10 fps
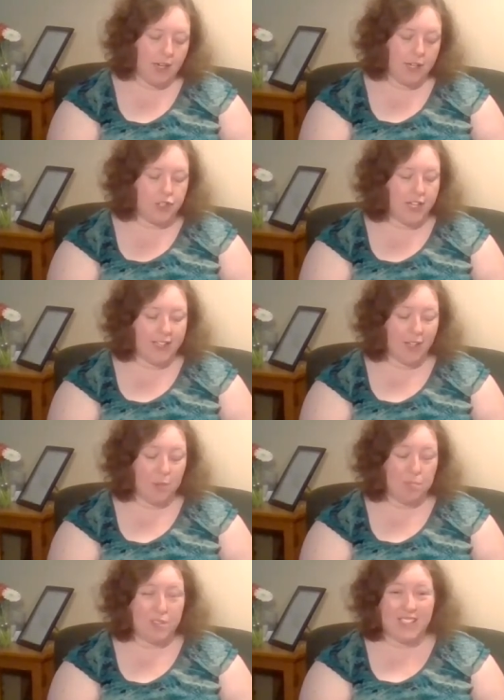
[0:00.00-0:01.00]
And
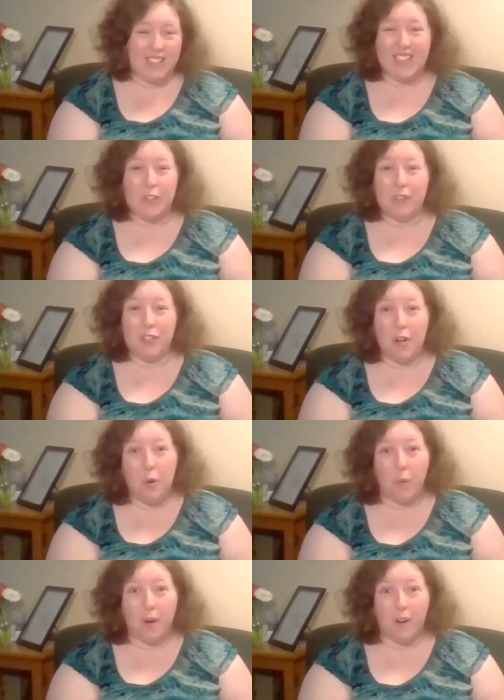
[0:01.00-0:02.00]
Jacob didn't even
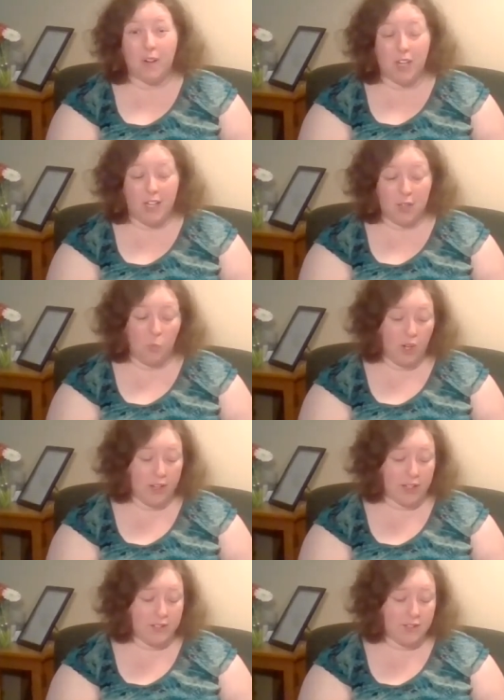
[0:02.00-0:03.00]
know where Haran
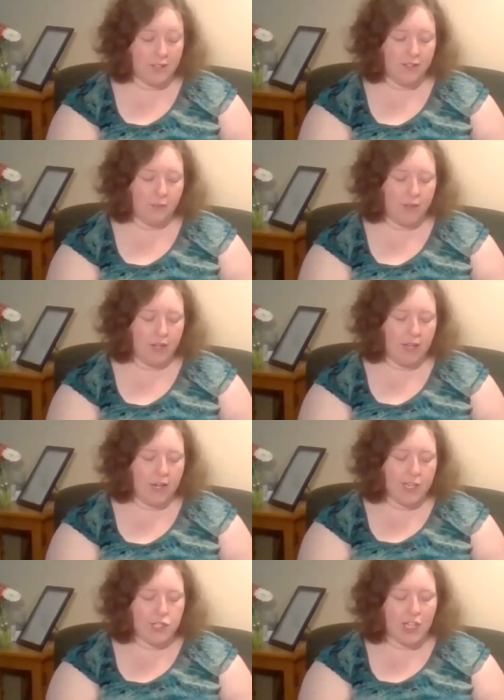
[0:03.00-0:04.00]
was.
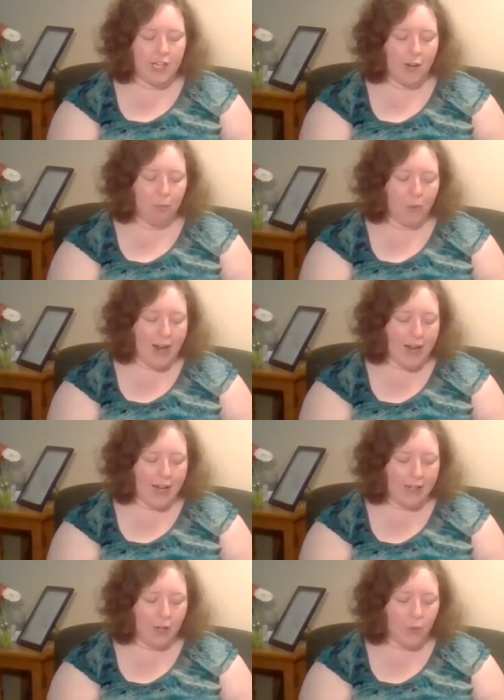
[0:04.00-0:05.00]
Jacob
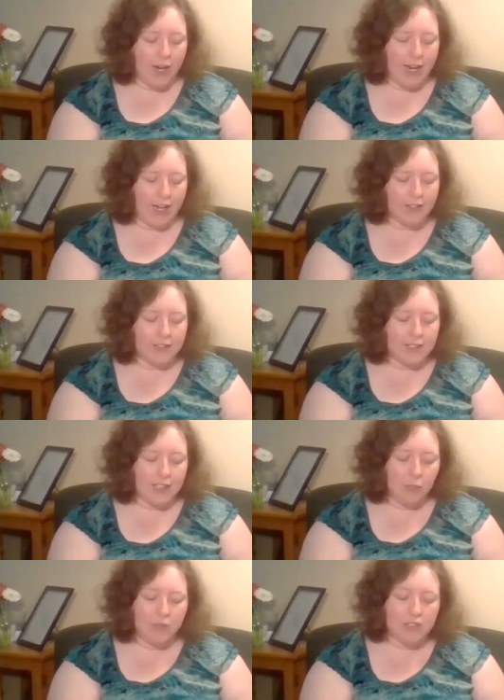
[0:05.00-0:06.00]
ran and ran until
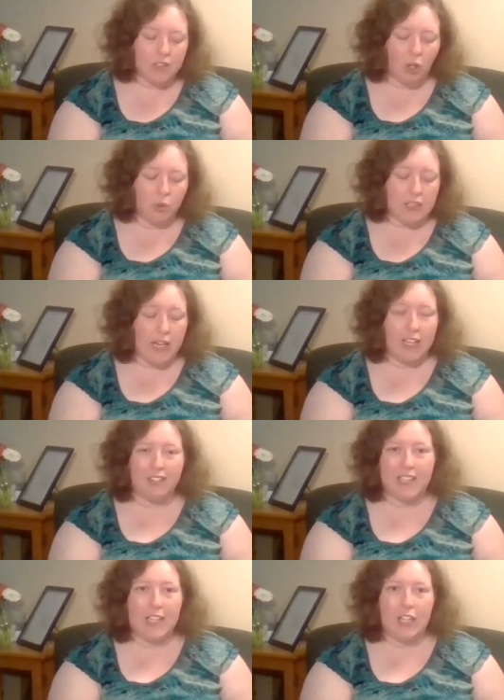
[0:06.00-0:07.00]
he was so
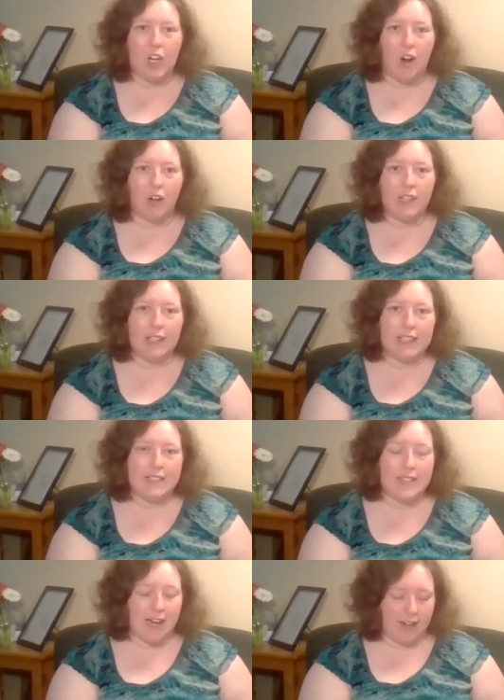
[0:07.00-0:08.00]
tired he could hardly
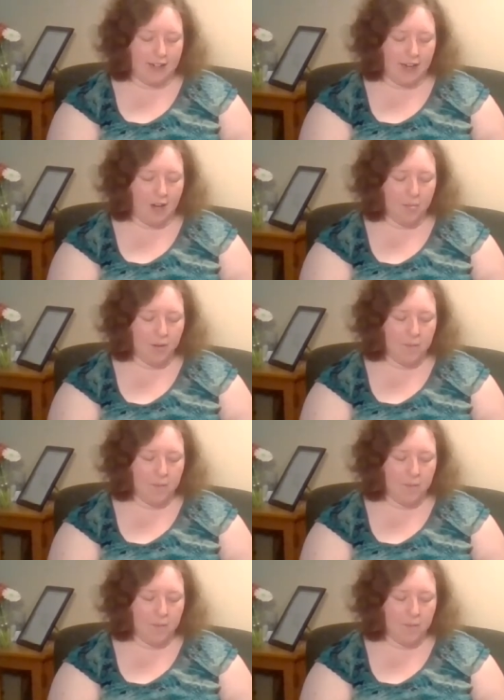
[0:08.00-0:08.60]
stand up.